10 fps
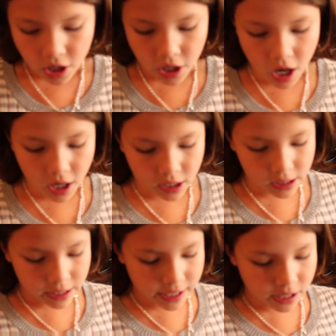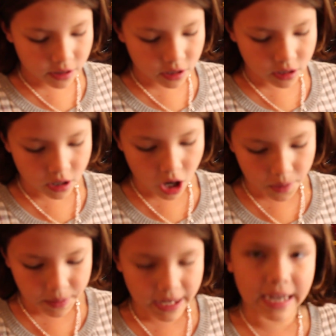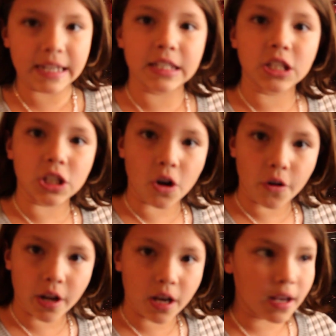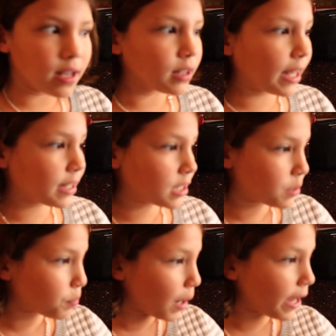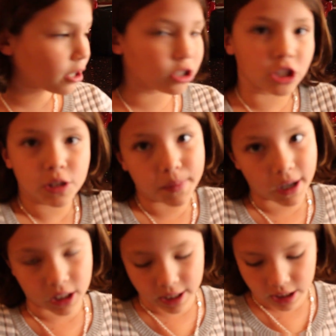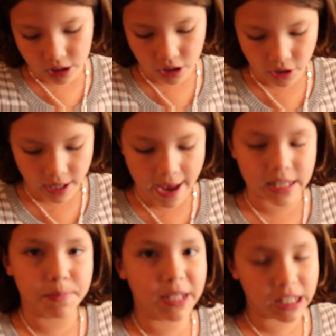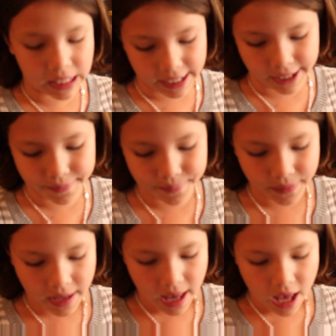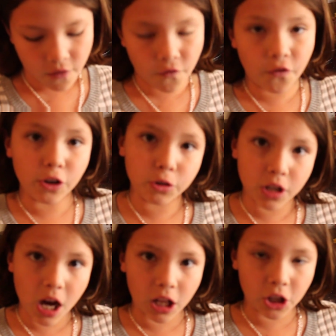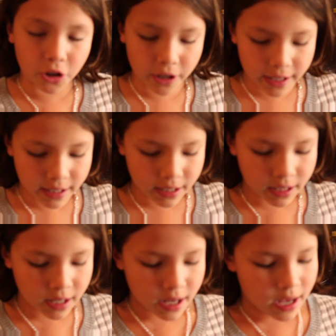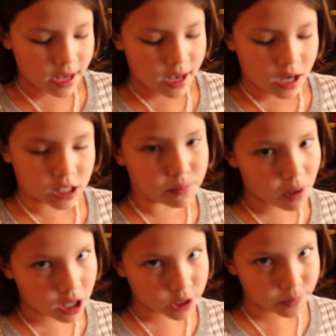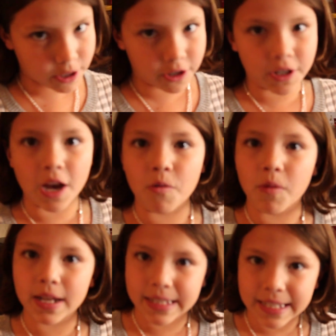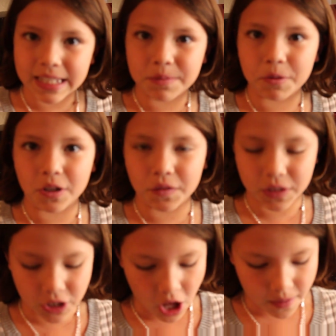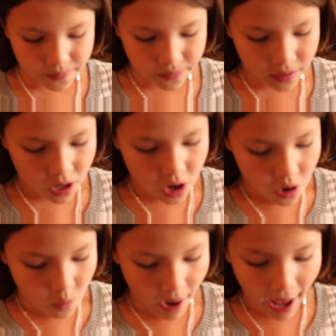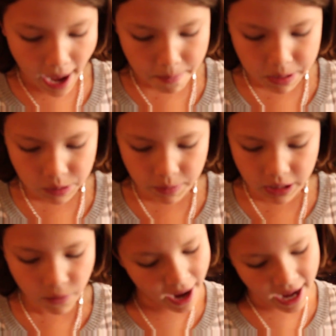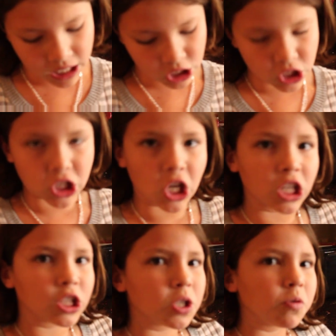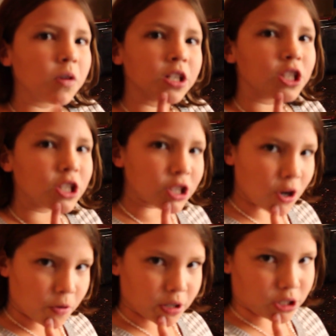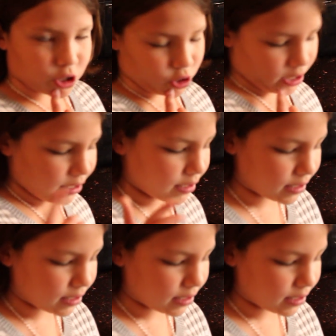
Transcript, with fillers: A clear carbonated soda, like Sprite or just sparkling soda, it has to be clear. Food coloring, a small spoon, and 1 teaspoon of salt. What happens when you add salt to a soda drink?